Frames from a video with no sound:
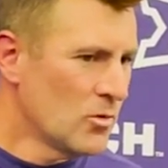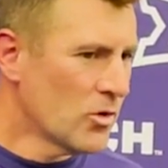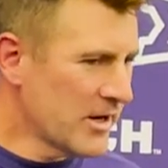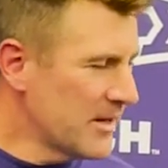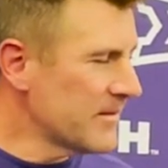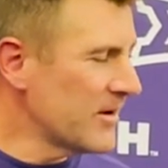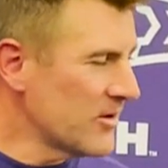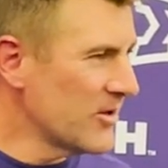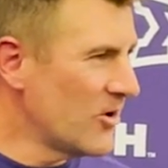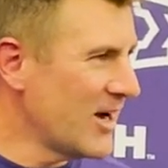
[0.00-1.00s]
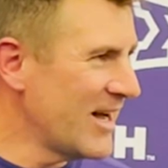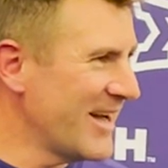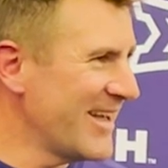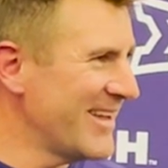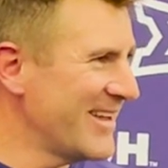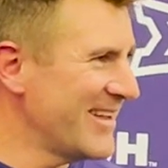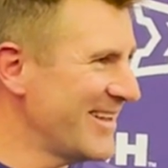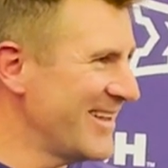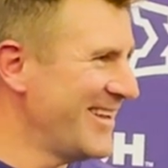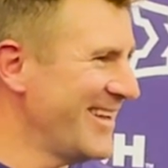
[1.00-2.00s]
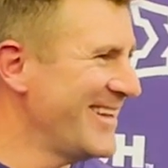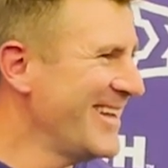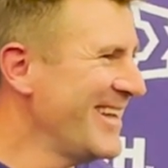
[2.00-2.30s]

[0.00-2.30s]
we're getting there you know I, it, it,